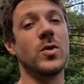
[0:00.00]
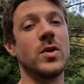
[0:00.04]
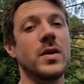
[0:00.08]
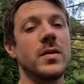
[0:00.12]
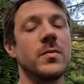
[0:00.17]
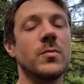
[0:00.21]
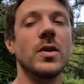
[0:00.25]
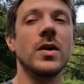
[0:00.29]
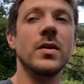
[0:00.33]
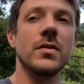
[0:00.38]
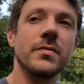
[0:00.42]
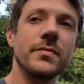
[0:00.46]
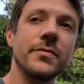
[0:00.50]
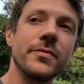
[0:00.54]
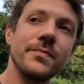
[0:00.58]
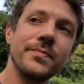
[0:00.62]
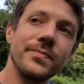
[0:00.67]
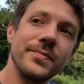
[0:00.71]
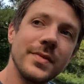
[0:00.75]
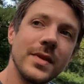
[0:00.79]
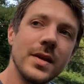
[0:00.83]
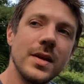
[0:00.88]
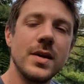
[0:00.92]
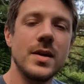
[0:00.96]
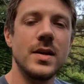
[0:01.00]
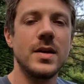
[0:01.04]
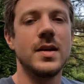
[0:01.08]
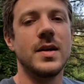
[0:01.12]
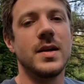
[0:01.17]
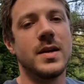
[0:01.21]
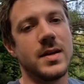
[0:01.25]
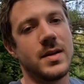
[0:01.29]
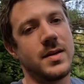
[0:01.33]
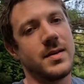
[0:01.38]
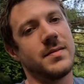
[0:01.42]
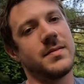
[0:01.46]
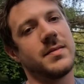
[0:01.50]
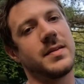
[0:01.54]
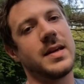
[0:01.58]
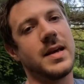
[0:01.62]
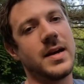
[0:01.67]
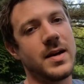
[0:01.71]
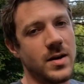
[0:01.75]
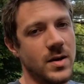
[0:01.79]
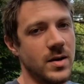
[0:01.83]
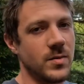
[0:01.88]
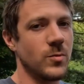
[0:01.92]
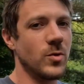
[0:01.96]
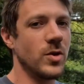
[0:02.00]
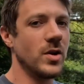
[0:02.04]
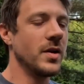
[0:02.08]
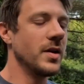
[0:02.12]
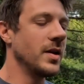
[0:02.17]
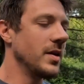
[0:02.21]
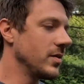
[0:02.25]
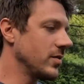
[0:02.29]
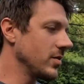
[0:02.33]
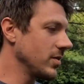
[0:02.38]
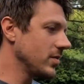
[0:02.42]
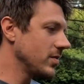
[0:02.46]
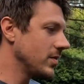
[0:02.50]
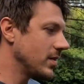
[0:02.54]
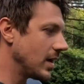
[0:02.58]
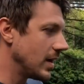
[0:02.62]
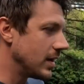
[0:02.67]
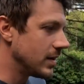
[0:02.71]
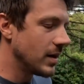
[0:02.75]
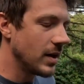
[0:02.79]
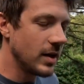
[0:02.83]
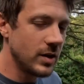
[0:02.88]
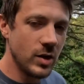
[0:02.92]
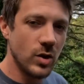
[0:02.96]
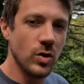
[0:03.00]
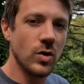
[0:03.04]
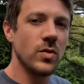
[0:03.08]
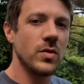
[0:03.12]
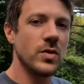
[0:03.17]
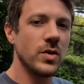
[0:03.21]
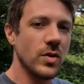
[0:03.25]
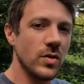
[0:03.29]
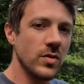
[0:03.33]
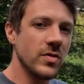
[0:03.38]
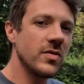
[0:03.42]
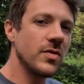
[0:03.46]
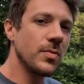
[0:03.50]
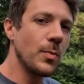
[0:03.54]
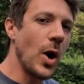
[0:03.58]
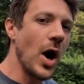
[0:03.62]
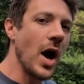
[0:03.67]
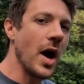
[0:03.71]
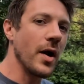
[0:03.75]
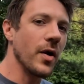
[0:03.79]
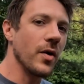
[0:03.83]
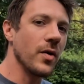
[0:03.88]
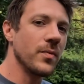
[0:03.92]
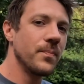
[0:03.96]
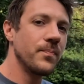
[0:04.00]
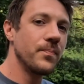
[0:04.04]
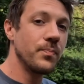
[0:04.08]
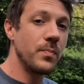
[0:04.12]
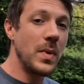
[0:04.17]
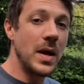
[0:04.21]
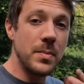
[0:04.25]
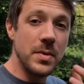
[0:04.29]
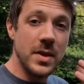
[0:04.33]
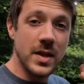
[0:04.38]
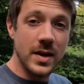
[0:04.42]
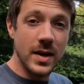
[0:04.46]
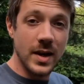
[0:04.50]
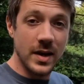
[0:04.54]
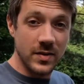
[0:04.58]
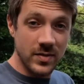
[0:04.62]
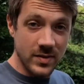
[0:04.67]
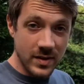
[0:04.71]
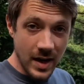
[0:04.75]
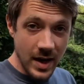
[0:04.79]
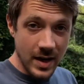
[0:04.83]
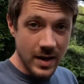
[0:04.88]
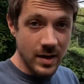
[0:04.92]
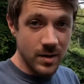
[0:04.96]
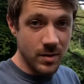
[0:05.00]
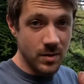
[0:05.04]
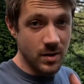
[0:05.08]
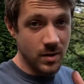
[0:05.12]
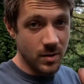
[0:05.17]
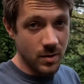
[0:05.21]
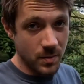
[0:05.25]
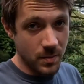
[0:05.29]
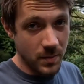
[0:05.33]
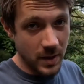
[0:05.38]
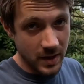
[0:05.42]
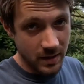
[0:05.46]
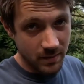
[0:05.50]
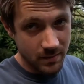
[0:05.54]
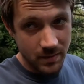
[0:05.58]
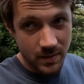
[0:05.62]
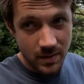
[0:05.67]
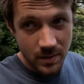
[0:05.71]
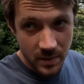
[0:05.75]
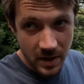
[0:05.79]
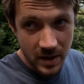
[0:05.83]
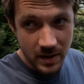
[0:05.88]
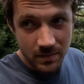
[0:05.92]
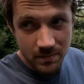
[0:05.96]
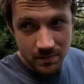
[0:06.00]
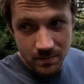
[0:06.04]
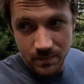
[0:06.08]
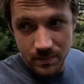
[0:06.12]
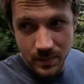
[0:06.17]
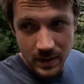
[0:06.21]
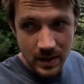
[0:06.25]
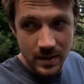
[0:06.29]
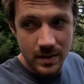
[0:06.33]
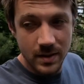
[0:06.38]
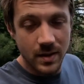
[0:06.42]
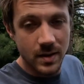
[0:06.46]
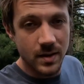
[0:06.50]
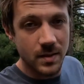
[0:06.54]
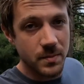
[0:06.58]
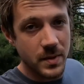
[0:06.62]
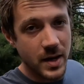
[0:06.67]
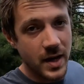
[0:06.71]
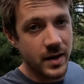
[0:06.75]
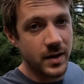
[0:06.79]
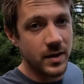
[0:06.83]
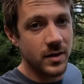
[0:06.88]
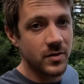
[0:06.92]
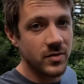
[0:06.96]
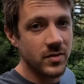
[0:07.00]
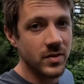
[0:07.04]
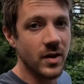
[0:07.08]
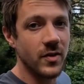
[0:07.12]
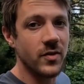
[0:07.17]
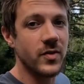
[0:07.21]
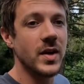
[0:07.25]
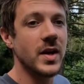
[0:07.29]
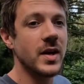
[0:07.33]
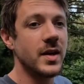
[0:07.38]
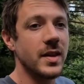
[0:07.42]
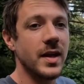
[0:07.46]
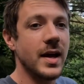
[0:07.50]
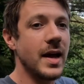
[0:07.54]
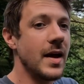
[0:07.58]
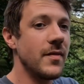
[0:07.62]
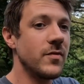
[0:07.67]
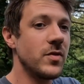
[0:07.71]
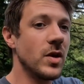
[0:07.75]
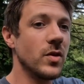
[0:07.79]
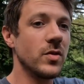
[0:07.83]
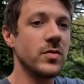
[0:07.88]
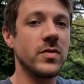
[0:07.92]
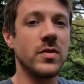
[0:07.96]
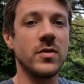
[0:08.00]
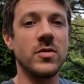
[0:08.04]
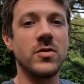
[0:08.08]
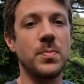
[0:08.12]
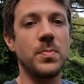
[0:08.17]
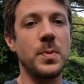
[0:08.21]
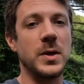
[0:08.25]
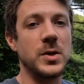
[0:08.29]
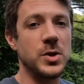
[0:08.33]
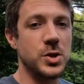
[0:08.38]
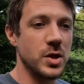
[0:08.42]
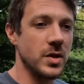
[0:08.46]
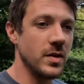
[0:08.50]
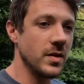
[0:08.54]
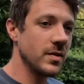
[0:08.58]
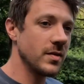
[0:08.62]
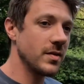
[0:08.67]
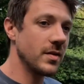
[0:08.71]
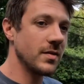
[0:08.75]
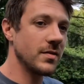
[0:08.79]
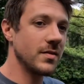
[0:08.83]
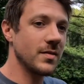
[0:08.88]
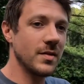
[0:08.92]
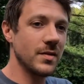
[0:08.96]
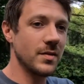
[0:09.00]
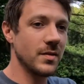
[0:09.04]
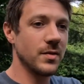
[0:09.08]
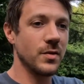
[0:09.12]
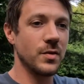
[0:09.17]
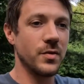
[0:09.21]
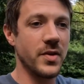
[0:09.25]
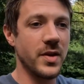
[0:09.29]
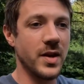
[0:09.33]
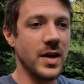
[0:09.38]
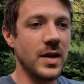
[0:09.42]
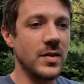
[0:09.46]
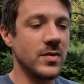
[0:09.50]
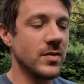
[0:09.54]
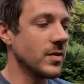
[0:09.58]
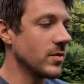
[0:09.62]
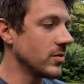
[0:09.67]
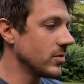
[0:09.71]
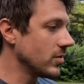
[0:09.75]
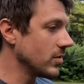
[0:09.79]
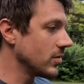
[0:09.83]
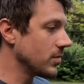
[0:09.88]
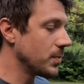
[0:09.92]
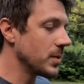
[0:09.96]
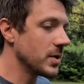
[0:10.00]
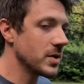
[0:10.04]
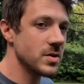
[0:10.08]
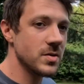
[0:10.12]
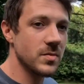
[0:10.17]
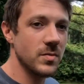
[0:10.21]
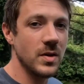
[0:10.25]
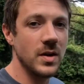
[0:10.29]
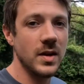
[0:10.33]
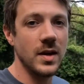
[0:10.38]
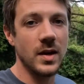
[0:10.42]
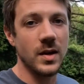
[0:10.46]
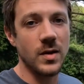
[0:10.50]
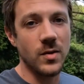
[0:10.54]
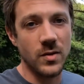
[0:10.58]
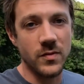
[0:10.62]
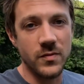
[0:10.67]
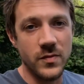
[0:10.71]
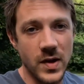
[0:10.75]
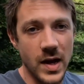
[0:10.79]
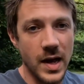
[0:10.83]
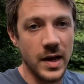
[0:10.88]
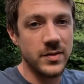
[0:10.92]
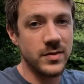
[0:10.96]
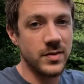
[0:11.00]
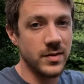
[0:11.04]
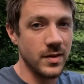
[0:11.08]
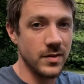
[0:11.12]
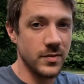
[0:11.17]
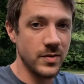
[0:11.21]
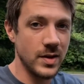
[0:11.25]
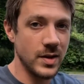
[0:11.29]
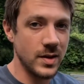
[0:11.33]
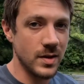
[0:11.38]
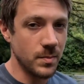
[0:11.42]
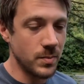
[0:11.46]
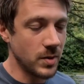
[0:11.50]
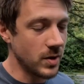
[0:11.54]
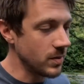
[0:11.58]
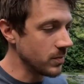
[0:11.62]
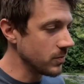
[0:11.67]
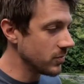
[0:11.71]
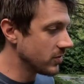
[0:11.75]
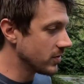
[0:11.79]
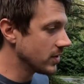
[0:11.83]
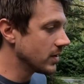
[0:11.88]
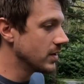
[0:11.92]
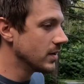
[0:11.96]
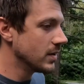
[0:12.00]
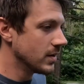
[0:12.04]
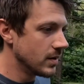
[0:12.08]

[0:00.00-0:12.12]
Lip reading: one. Well, get on one and you'll smile. Maybe the next day you might be mad at yourself. They have no suspension. The little thing has no suspension. When you get going fast enough, hit the bumps,